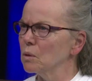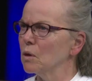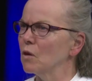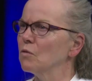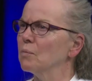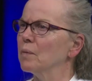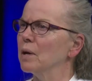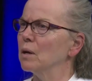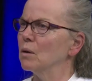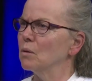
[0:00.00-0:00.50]

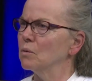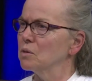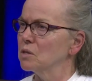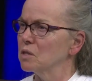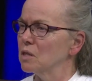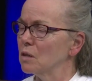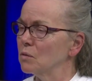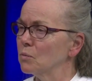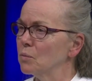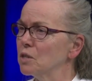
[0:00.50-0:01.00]
of my own
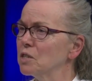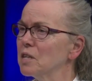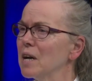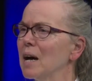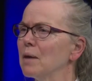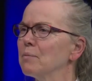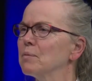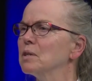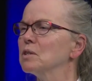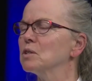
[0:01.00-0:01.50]
self, which
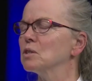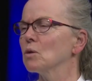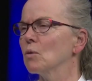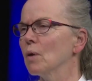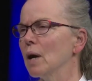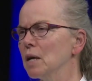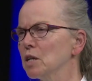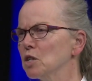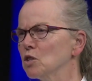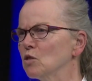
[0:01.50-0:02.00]
happens
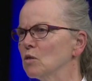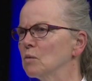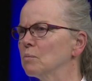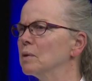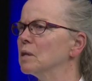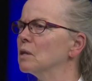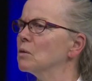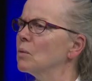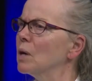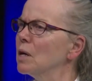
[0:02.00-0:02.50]
gradually,
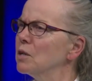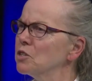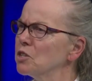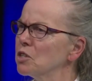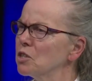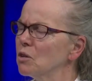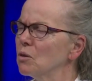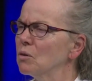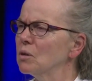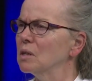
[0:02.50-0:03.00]
but the Raja
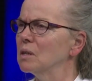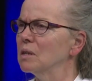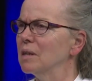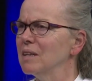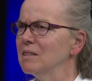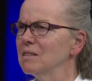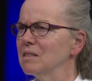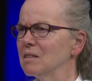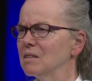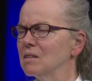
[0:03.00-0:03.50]
Yoga
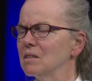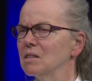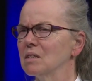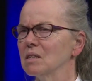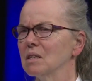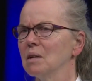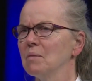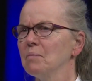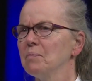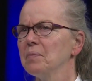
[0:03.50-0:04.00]

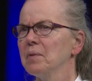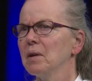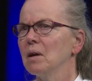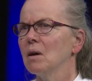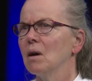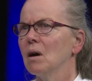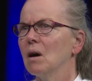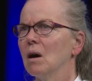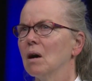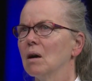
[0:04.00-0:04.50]
lessons
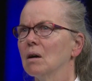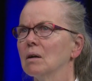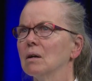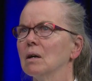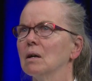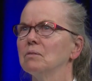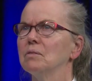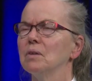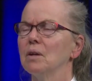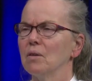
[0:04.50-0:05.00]
are
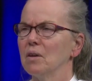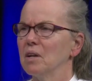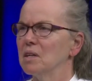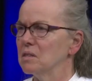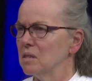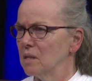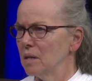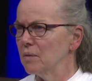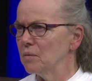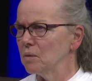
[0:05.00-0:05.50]
of
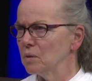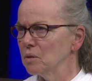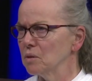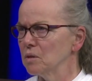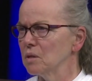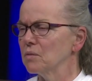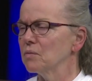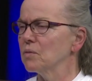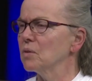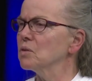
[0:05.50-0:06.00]
various levels.
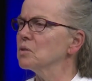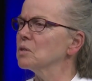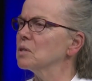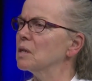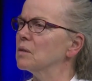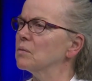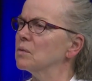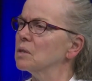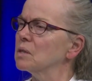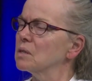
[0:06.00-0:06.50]
The first
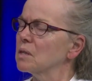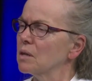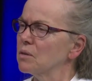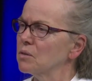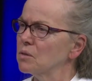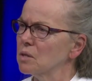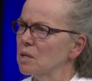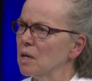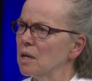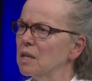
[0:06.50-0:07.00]
level is
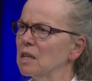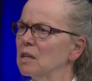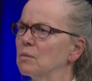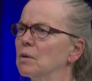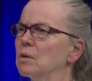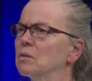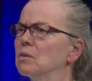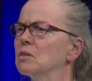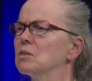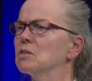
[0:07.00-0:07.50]
understanding
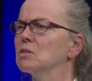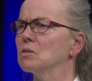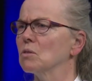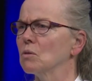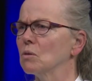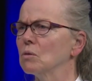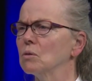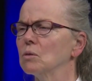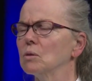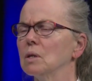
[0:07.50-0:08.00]
about the
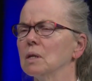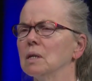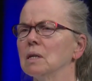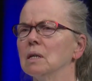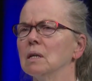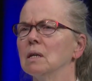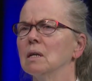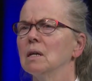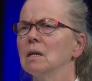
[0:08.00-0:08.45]
soul and